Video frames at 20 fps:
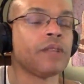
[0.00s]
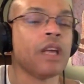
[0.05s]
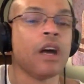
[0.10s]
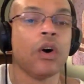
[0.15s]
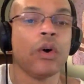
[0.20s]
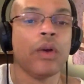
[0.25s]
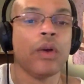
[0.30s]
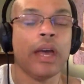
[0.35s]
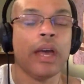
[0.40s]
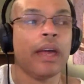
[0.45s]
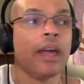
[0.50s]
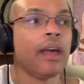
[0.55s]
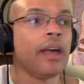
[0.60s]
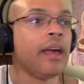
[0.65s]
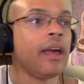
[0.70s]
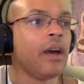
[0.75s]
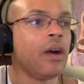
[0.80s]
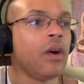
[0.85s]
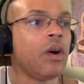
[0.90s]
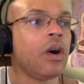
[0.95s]
Okay.
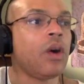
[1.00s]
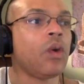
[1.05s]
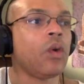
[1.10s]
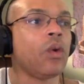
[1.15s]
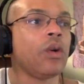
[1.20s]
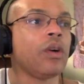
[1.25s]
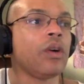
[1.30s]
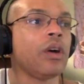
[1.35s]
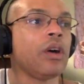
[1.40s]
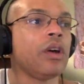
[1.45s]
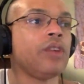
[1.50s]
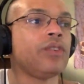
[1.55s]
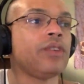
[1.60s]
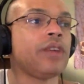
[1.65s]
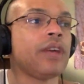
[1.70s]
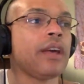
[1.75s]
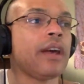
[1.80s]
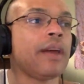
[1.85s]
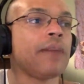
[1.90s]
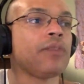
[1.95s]
Oh, is
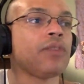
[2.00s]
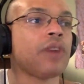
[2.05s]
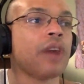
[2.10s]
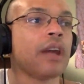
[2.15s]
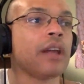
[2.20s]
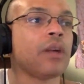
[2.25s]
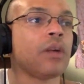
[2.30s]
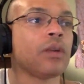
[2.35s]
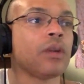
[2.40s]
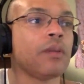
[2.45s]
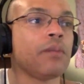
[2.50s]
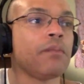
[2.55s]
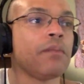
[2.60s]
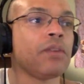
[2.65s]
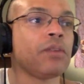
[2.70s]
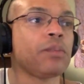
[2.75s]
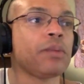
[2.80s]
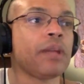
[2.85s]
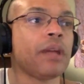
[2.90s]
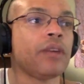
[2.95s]
that, I'm sorry, I don't want to
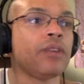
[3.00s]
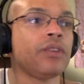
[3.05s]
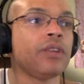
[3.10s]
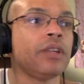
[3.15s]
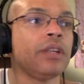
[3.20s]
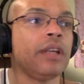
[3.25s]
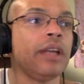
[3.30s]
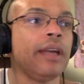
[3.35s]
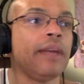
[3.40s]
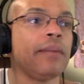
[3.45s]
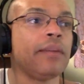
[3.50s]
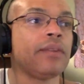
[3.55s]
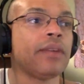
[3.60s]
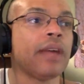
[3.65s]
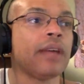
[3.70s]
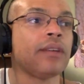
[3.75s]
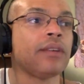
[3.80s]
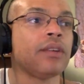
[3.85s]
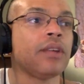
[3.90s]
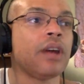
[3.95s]
mispronounce your name. Is
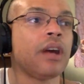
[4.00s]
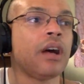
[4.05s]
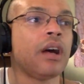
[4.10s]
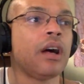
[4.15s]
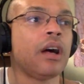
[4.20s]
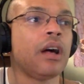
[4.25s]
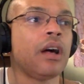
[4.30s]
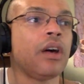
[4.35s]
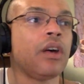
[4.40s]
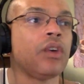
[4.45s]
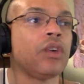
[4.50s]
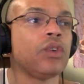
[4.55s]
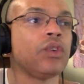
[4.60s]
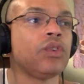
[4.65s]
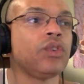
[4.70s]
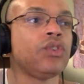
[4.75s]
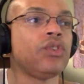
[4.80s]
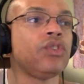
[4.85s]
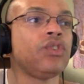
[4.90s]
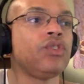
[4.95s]
that
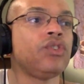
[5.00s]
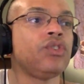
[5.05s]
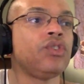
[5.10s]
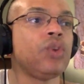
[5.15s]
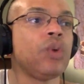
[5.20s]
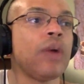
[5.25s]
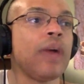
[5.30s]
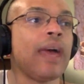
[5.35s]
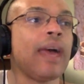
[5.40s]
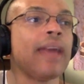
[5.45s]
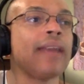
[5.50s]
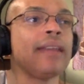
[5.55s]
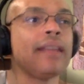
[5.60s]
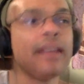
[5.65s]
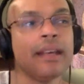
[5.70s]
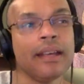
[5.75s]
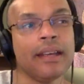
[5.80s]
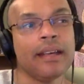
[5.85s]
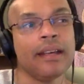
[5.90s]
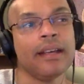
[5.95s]

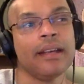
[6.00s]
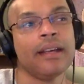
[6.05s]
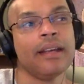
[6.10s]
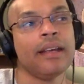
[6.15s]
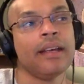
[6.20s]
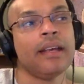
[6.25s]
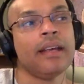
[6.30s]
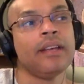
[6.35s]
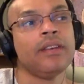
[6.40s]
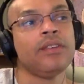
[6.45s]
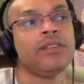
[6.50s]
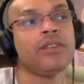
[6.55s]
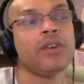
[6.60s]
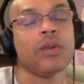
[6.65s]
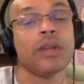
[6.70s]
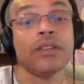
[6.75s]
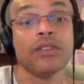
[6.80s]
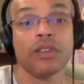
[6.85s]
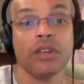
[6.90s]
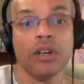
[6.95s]
Suan? So
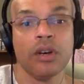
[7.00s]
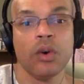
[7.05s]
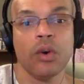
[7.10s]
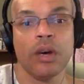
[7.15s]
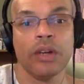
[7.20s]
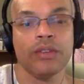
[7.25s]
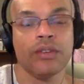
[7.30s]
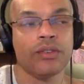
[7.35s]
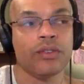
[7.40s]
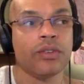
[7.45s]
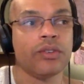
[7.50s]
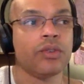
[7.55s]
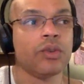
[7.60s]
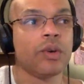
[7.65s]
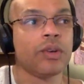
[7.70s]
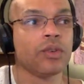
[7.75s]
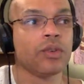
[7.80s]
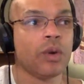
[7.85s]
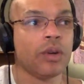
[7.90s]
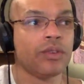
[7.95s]
that's a good question. So
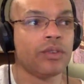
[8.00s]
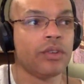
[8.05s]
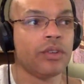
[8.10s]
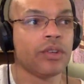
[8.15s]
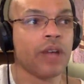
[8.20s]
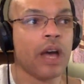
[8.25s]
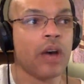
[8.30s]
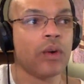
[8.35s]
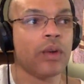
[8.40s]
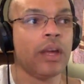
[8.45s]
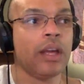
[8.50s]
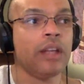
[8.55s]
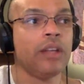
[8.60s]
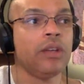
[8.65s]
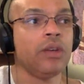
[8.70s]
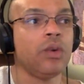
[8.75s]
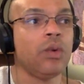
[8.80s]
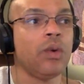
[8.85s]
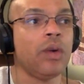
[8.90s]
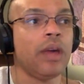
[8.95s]
Suan's question is, how can
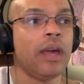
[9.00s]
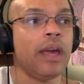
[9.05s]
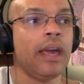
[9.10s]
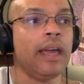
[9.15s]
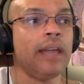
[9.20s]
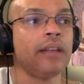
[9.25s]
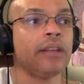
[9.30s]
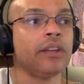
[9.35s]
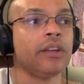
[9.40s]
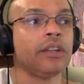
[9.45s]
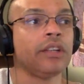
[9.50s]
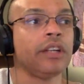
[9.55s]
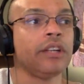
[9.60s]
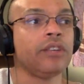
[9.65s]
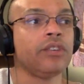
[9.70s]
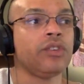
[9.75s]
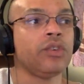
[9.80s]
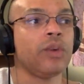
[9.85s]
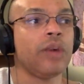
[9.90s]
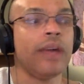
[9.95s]
you aid learning
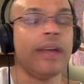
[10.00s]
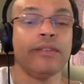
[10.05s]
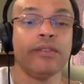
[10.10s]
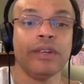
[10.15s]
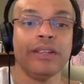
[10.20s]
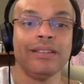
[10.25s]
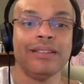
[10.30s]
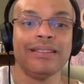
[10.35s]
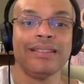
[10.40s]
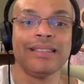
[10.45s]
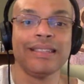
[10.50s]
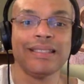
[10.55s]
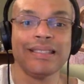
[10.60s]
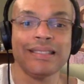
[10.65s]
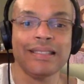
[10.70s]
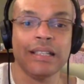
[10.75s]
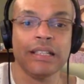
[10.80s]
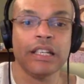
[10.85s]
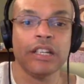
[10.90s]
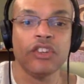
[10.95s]
to a
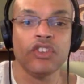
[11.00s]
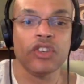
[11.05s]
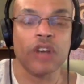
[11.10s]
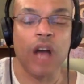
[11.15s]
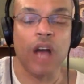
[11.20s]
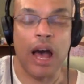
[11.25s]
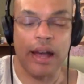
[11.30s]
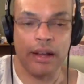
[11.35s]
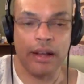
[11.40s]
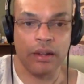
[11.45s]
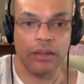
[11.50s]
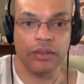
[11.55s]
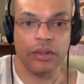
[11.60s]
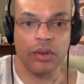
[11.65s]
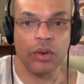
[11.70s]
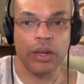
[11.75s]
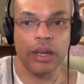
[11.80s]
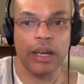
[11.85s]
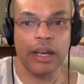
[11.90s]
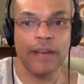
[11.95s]
resistant child?
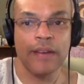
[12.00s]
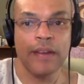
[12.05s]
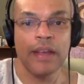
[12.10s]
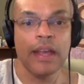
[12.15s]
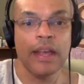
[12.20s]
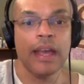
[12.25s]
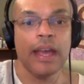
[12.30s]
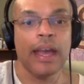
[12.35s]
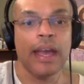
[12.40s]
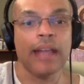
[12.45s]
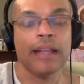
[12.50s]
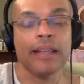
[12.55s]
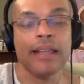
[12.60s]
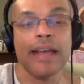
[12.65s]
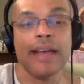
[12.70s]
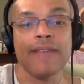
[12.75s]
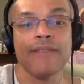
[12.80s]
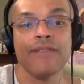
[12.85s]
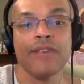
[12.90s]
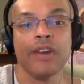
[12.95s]
Okay. And at
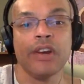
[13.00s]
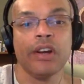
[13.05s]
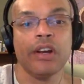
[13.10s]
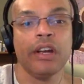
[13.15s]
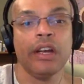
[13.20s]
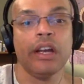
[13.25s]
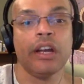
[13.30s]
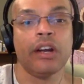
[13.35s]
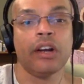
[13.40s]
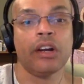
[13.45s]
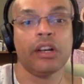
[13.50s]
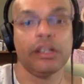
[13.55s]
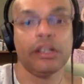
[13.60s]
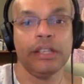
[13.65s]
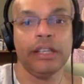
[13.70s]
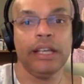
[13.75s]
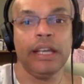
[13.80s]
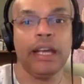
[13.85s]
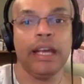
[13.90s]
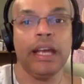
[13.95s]
that very
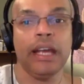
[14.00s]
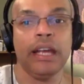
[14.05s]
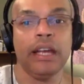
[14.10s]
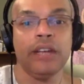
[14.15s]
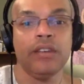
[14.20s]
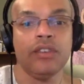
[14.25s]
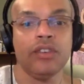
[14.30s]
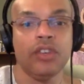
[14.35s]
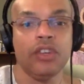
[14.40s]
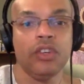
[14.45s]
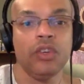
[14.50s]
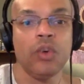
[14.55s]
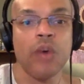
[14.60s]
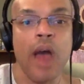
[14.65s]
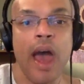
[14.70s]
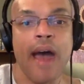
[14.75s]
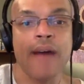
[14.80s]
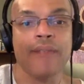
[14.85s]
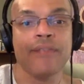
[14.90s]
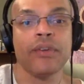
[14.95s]
early age, you
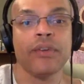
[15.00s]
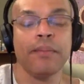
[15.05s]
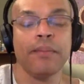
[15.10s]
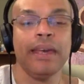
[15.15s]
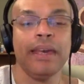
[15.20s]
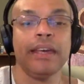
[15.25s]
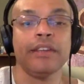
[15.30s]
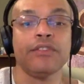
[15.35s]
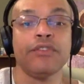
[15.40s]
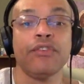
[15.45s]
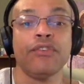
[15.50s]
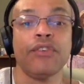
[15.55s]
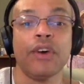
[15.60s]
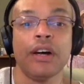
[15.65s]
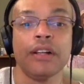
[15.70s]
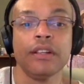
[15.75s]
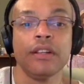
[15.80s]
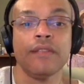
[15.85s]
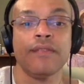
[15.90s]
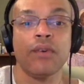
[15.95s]
have to make it
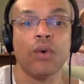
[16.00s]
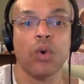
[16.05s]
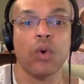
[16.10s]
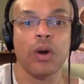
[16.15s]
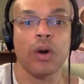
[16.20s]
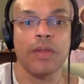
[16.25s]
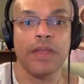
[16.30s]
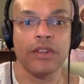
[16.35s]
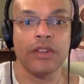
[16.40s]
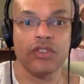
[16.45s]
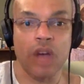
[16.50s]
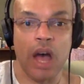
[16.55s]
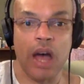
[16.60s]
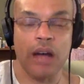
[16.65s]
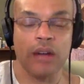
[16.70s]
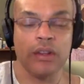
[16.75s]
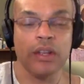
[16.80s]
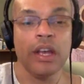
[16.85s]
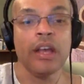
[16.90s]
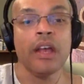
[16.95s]
fun for the
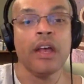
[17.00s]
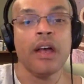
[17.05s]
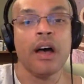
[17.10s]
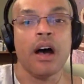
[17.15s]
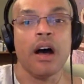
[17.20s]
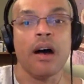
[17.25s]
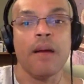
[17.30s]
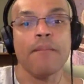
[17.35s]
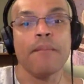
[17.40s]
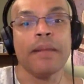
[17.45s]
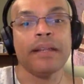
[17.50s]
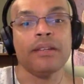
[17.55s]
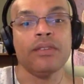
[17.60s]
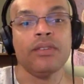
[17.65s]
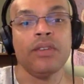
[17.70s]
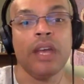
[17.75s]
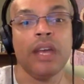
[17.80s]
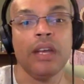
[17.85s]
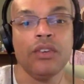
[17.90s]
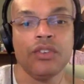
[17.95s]
child.
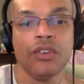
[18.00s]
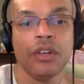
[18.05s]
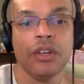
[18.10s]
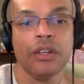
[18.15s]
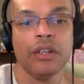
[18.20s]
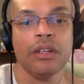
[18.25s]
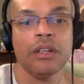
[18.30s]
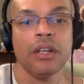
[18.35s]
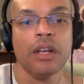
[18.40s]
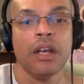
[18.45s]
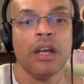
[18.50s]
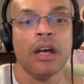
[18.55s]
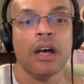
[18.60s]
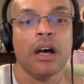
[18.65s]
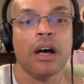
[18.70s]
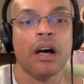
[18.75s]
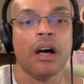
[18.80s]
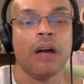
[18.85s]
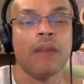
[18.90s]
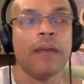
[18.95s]
Meditation.
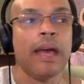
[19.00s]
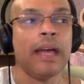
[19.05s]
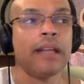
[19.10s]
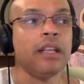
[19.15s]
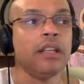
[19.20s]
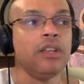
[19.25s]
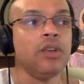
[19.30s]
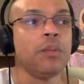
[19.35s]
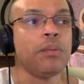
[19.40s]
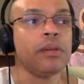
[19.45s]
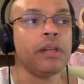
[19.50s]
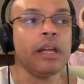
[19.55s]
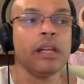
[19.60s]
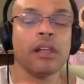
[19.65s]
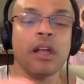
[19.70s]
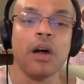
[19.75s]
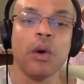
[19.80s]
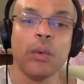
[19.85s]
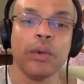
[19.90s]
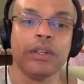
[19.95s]
And then you play
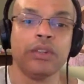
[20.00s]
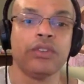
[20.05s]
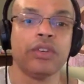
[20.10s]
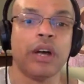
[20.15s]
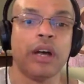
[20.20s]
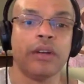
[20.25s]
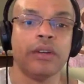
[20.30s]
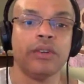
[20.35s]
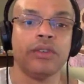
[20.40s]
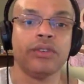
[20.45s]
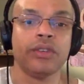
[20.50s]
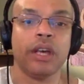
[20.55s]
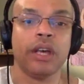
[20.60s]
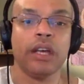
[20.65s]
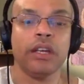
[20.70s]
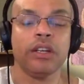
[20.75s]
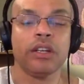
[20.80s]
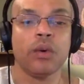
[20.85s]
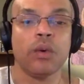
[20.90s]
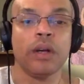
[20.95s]
along with the child. You say,
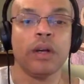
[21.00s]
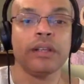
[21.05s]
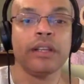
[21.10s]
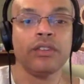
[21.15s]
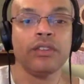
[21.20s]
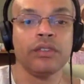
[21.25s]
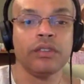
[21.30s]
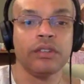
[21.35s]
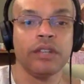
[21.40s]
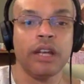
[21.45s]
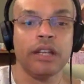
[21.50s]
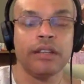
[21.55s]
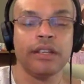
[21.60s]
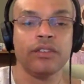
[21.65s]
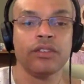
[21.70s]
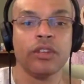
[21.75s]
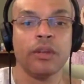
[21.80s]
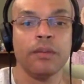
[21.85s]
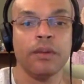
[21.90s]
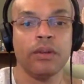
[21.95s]
you know what,
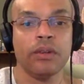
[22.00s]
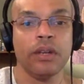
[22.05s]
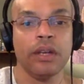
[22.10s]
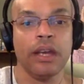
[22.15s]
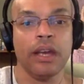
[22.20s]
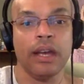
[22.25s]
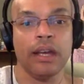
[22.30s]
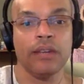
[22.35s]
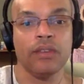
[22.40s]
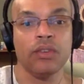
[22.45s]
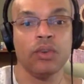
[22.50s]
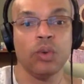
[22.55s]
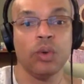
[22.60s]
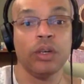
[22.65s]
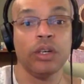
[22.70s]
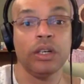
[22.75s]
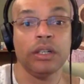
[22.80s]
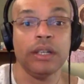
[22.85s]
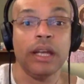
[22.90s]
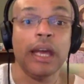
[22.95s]
let's communicate to a
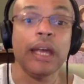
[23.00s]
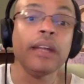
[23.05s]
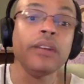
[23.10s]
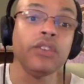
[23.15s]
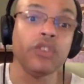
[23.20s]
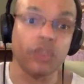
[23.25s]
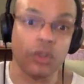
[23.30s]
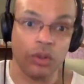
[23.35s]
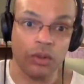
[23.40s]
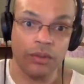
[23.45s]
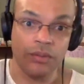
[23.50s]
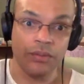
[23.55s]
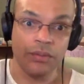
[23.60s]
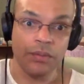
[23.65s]
good angel.